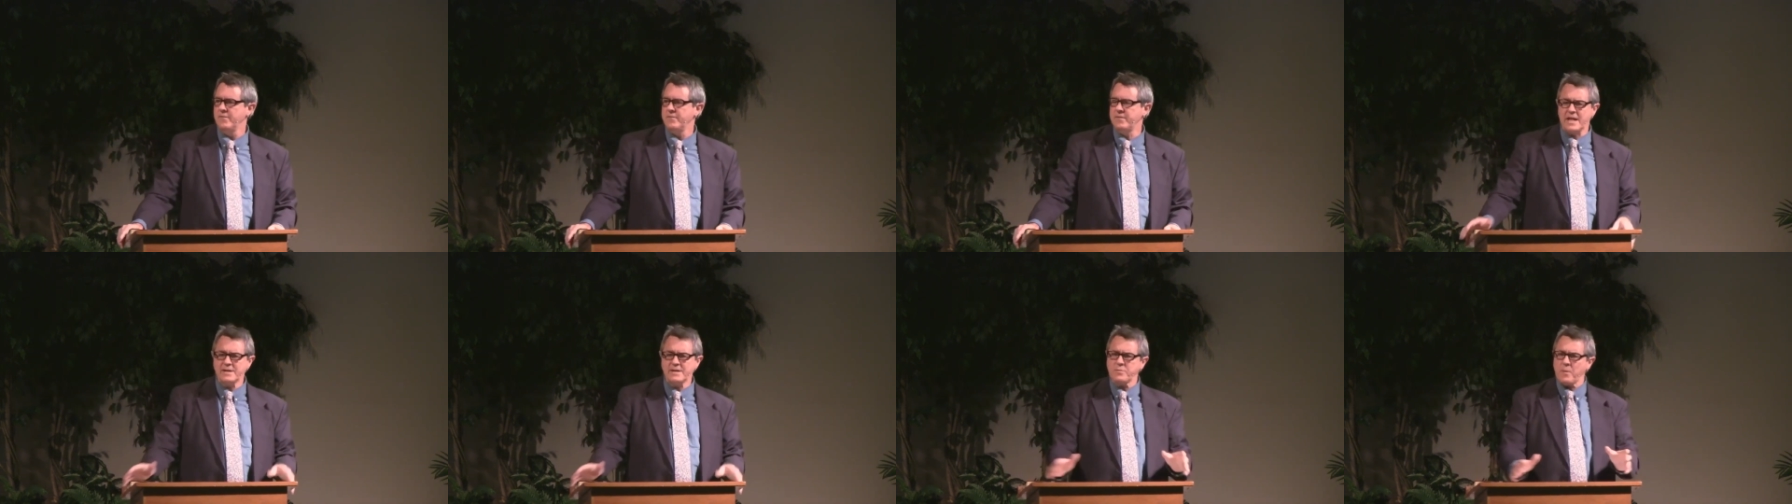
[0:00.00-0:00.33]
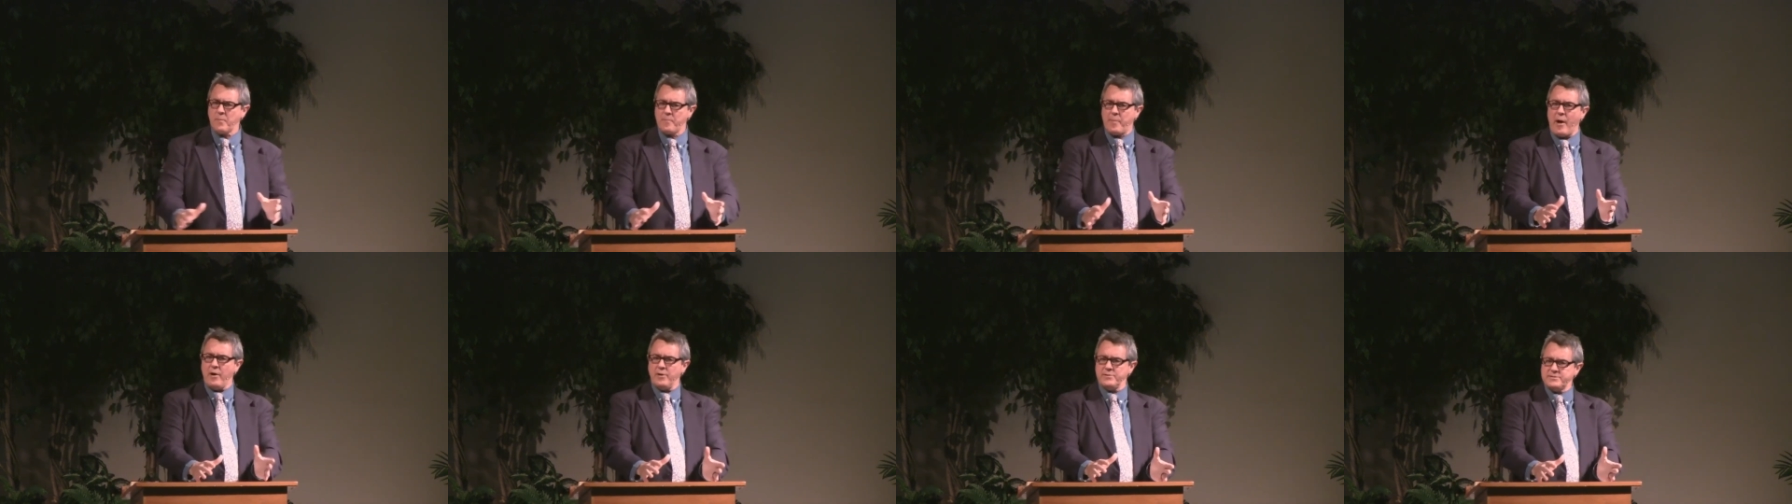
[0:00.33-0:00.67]
That's
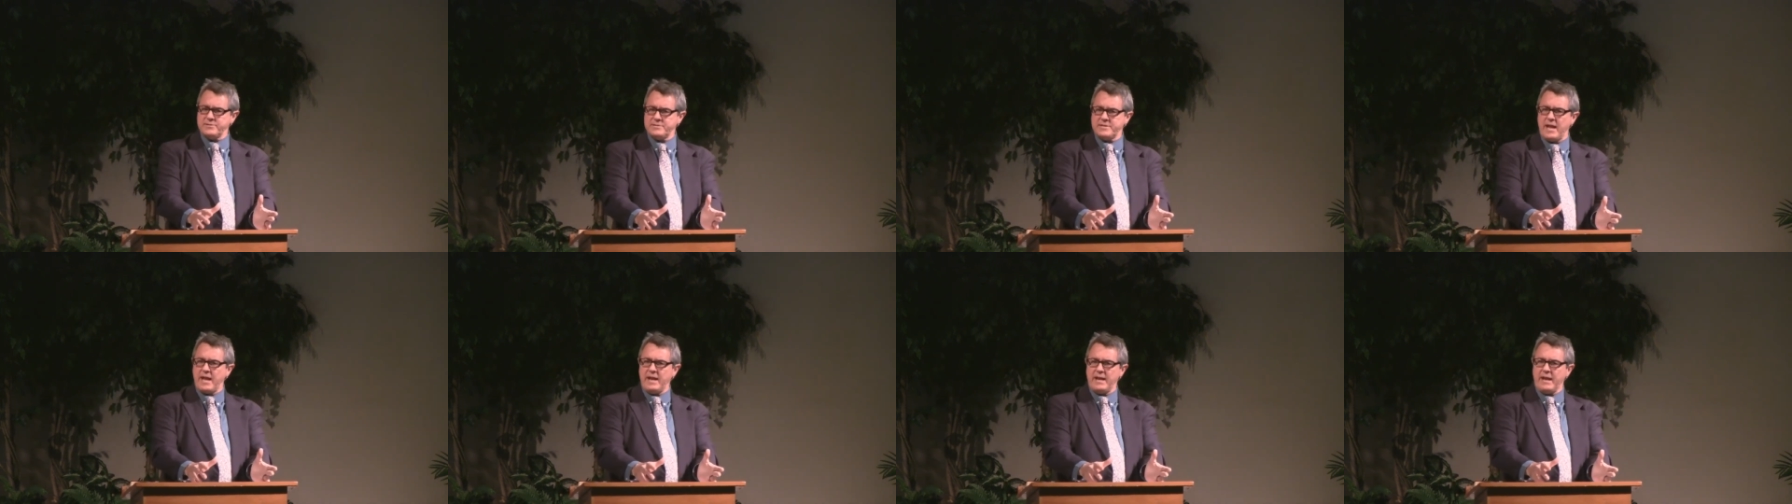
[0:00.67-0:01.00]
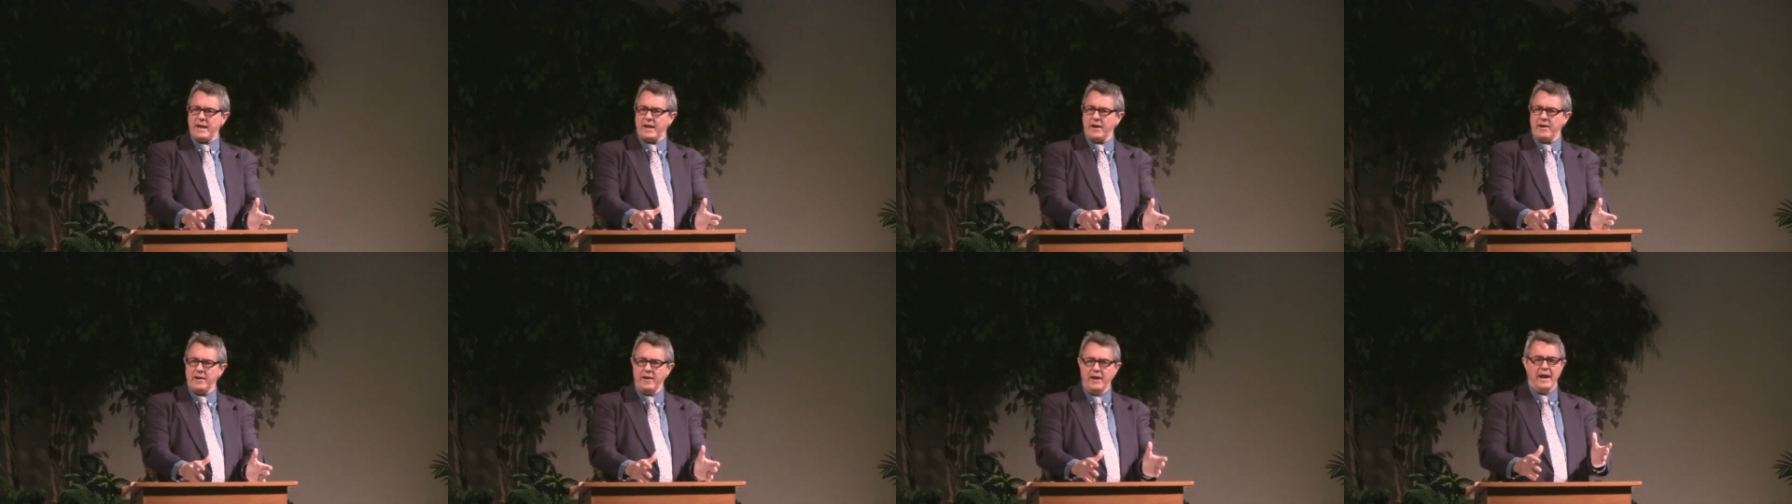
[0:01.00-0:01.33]
what Paul's saying
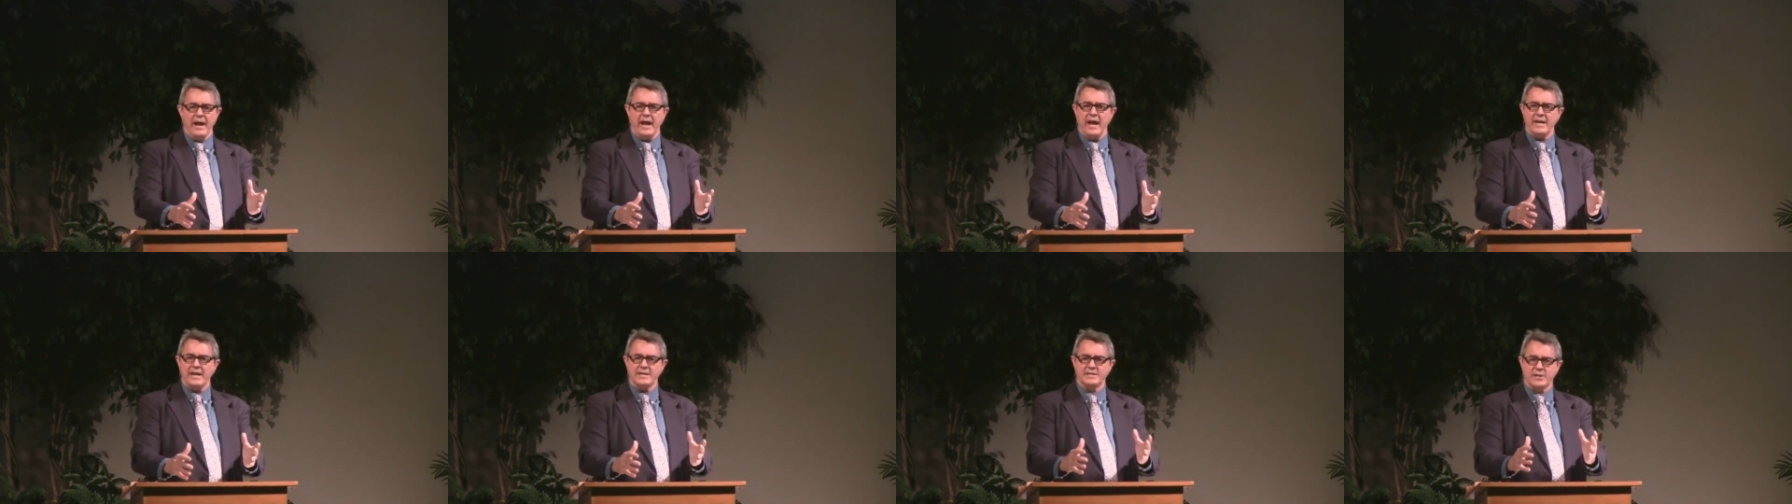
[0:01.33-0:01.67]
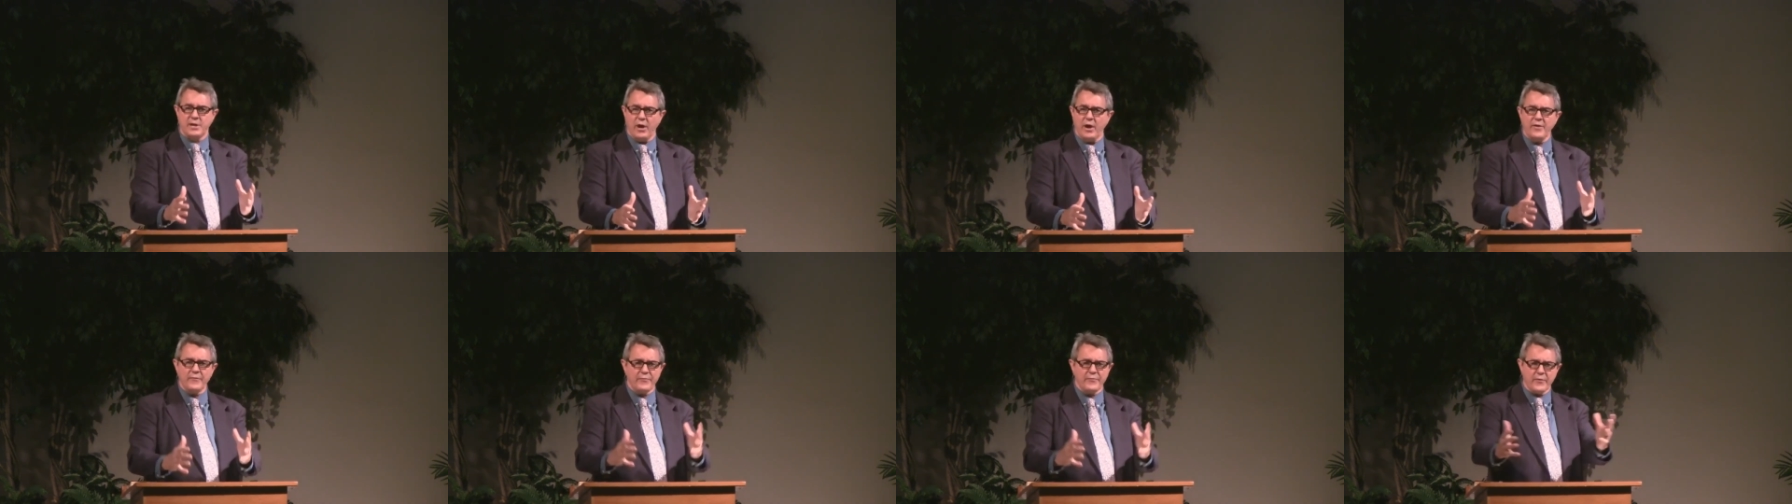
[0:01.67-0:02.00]
here. It's
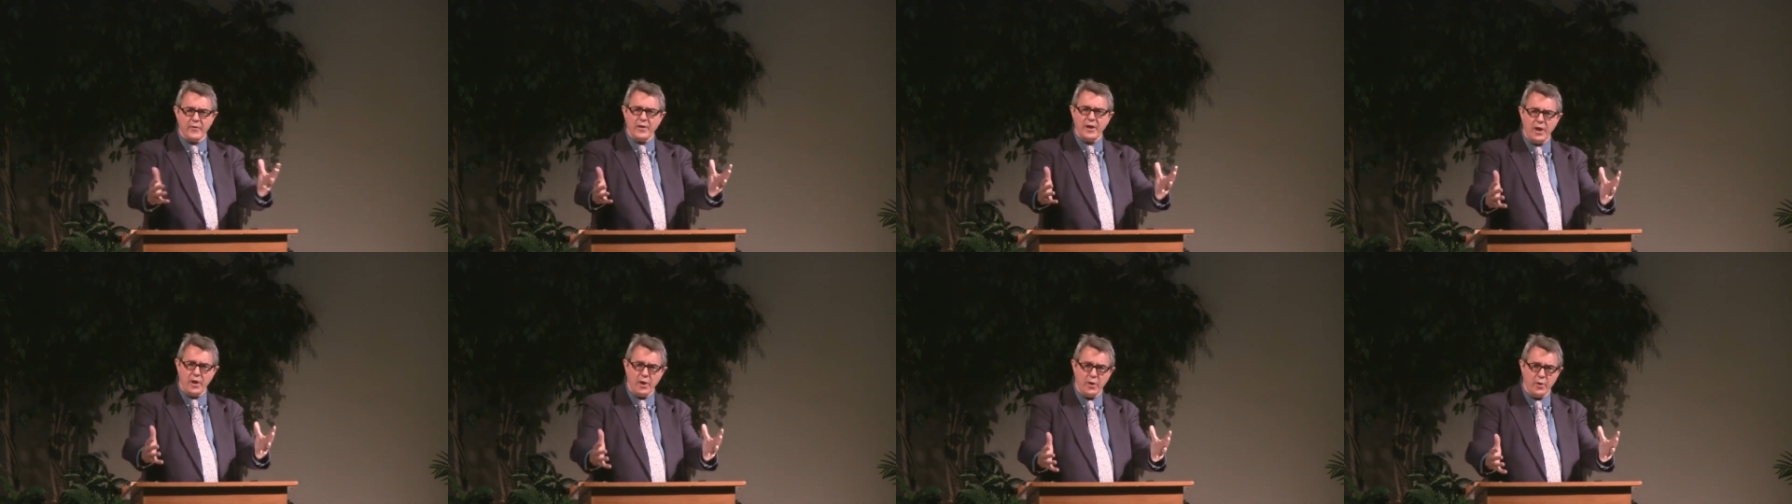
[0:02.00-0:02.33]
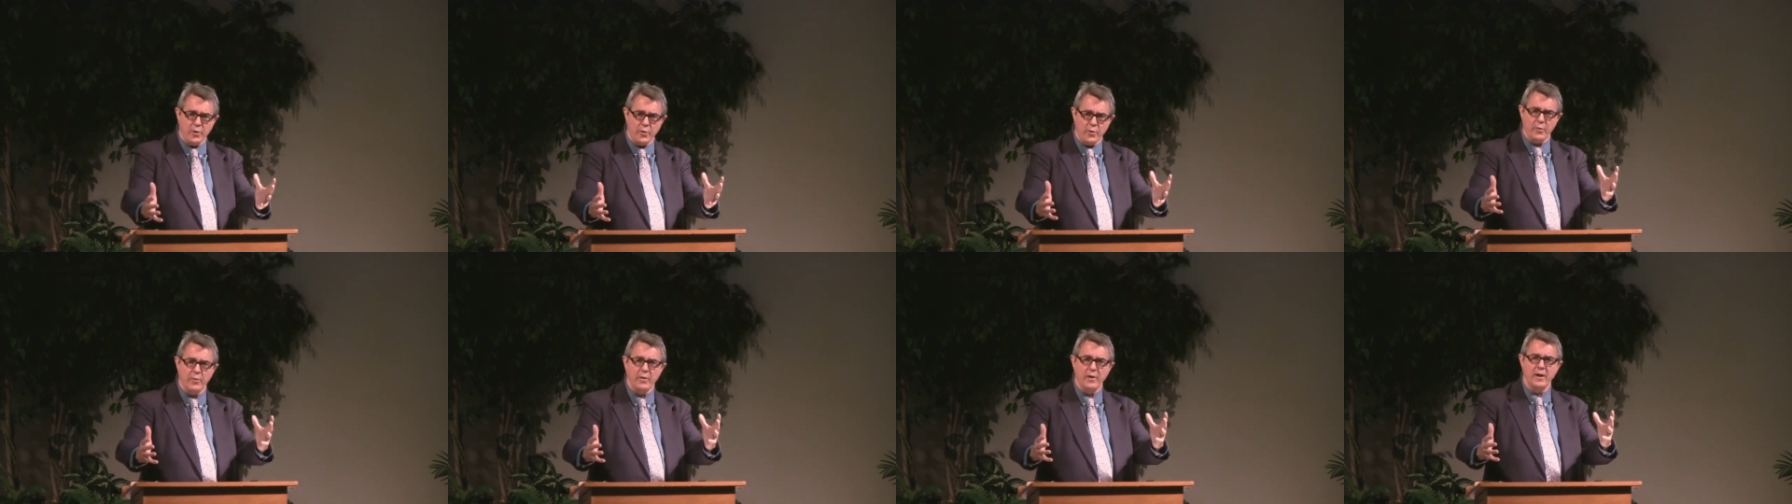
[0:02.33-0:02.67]
good for
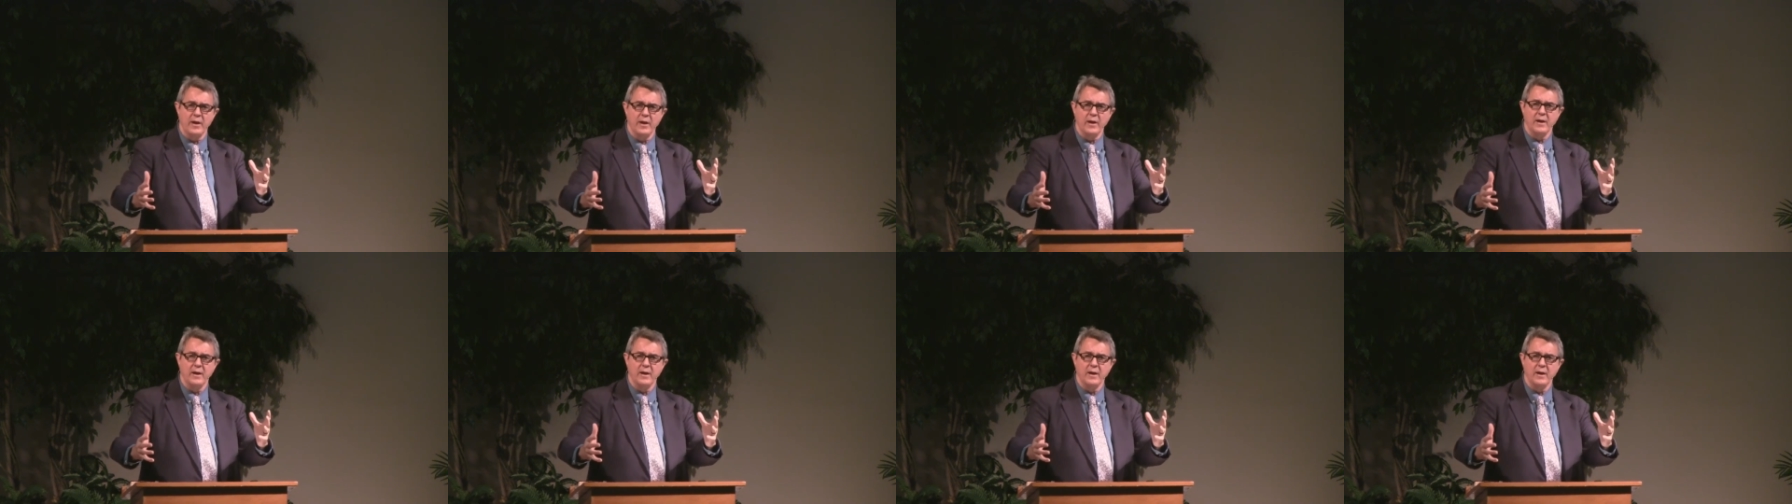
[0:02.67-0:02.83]
you